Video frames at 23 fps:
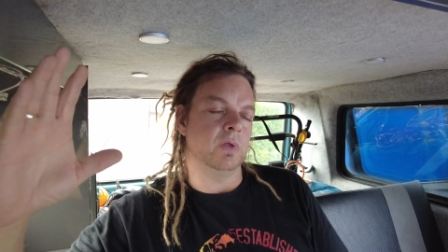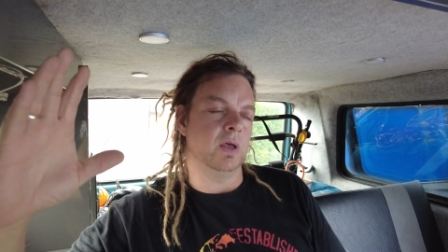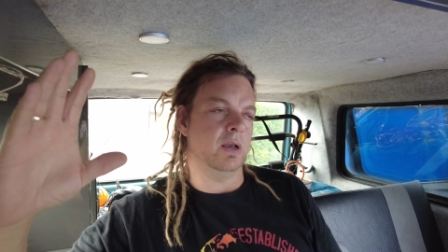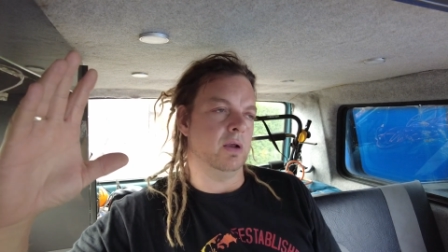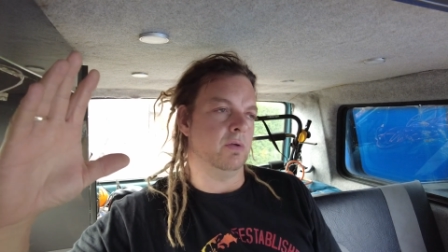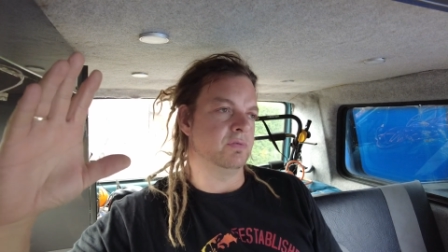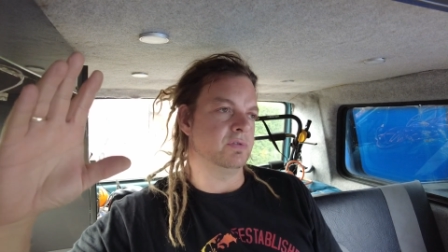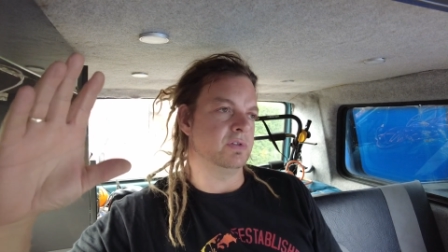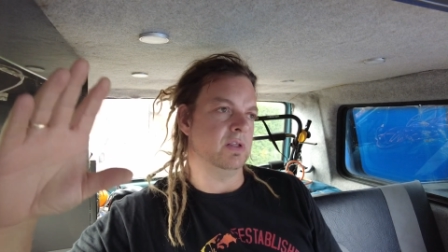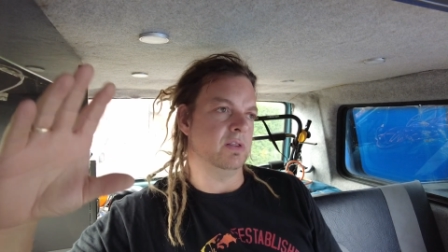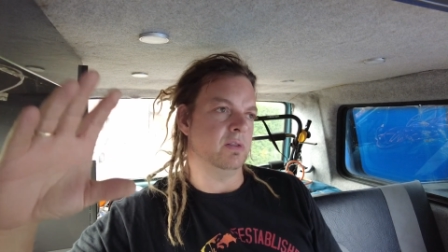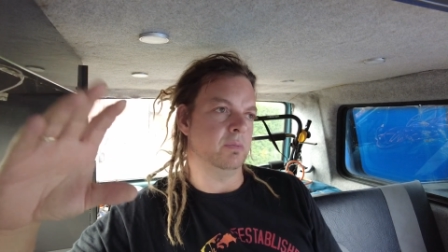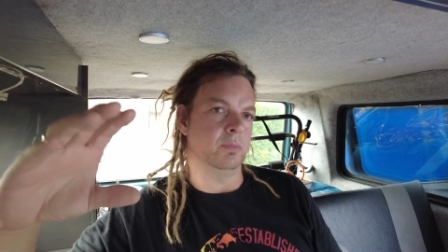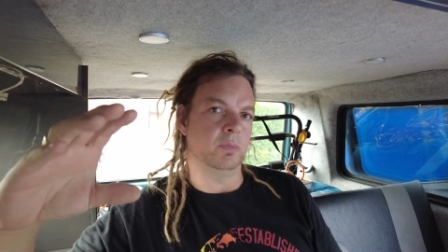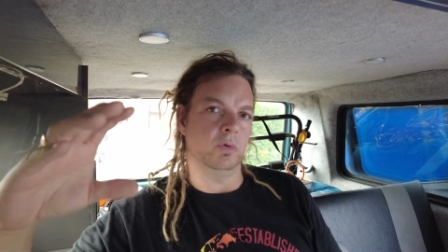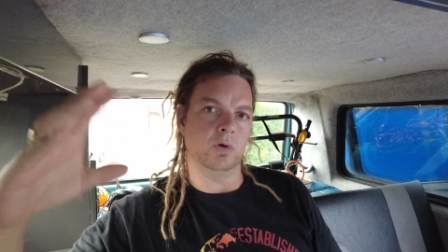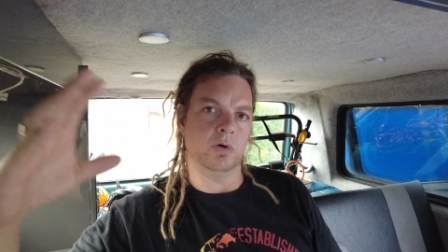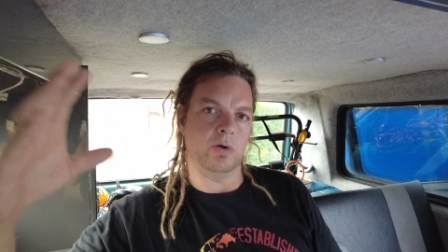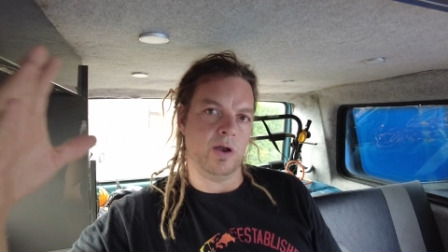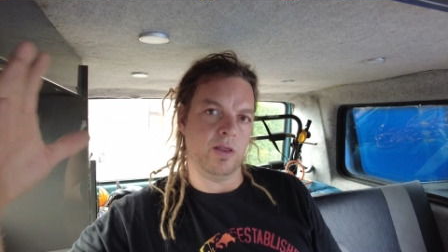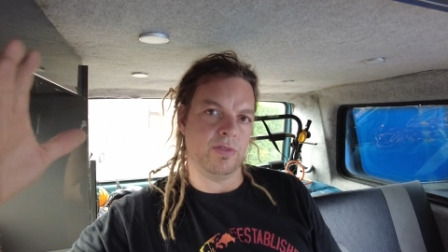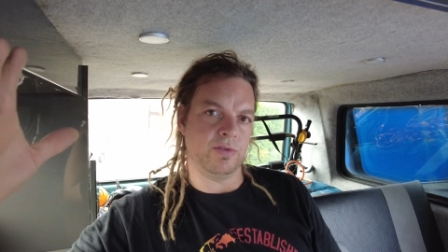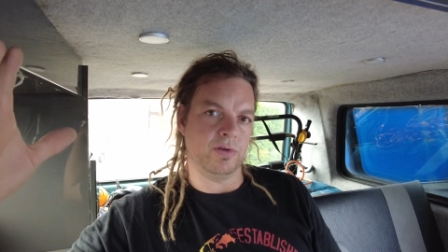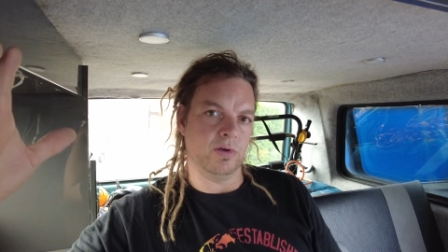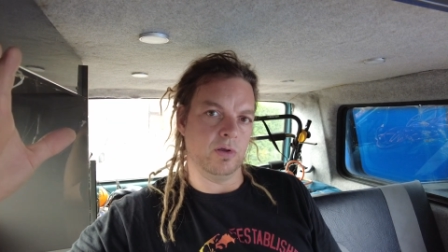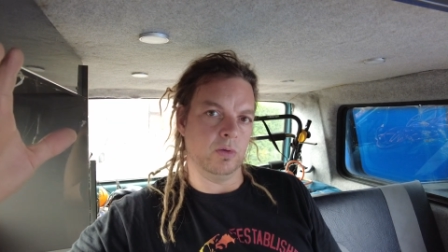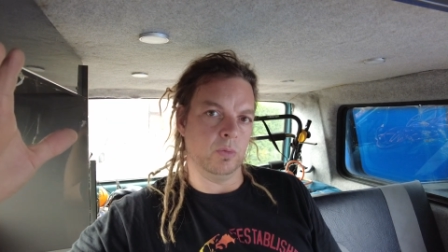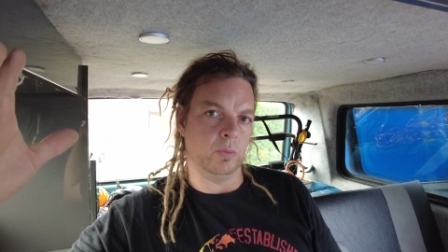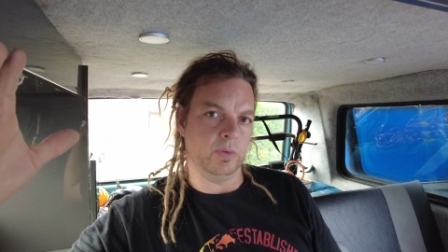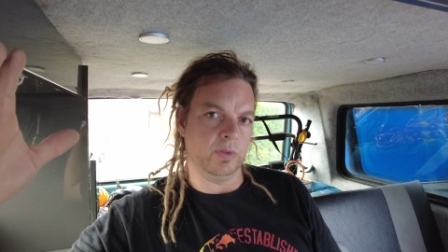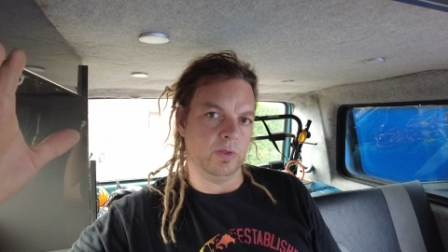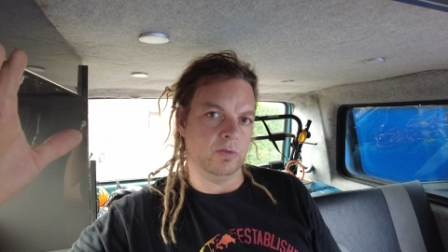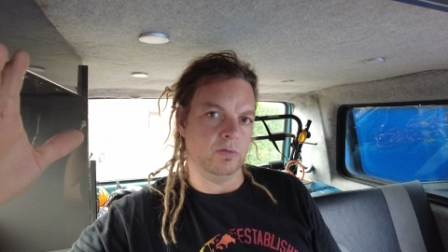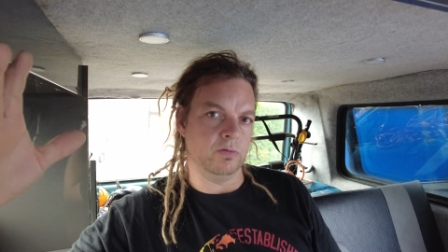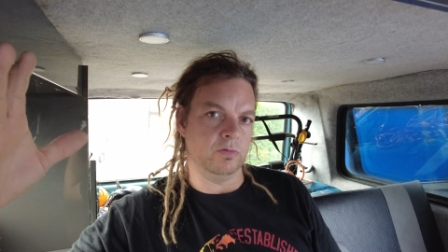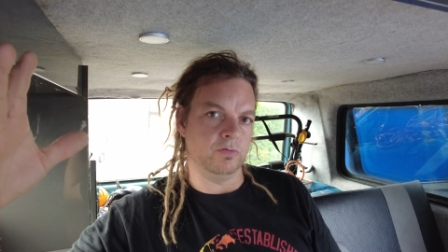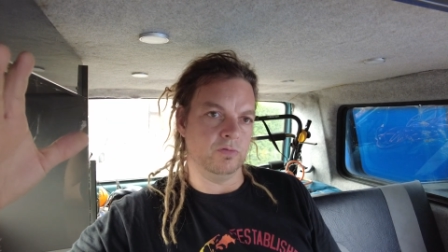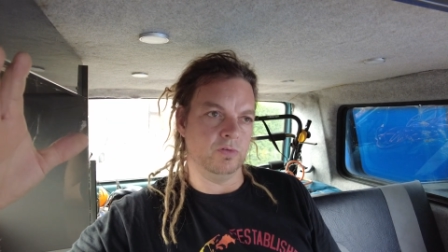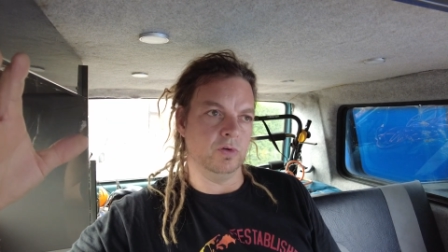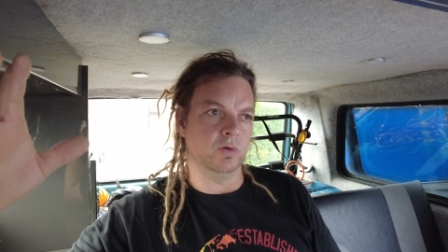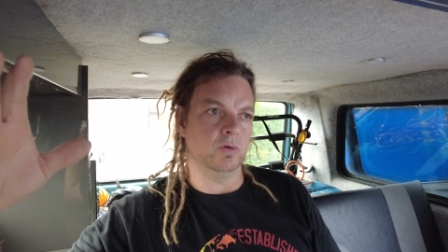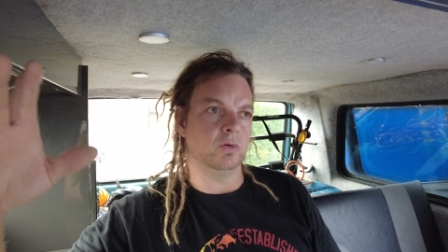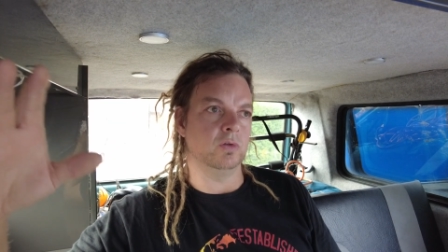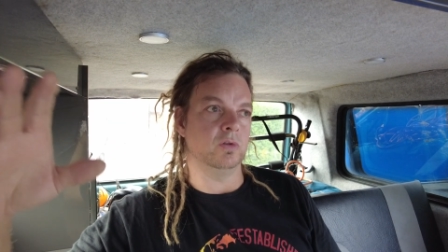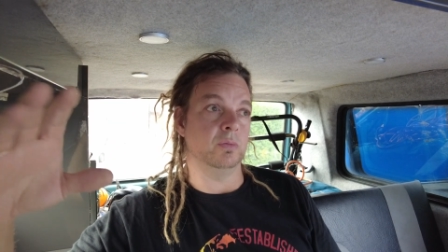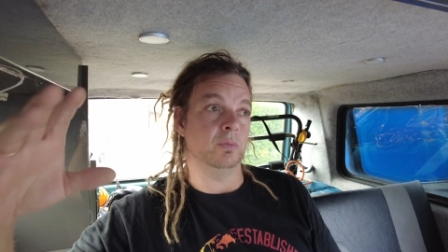And obviously the more ethanol within the
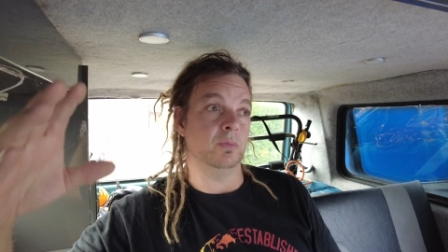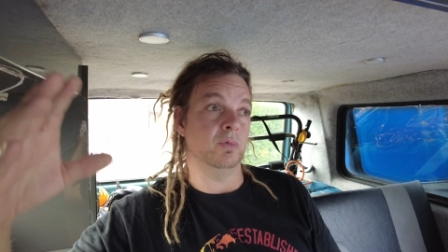fuel,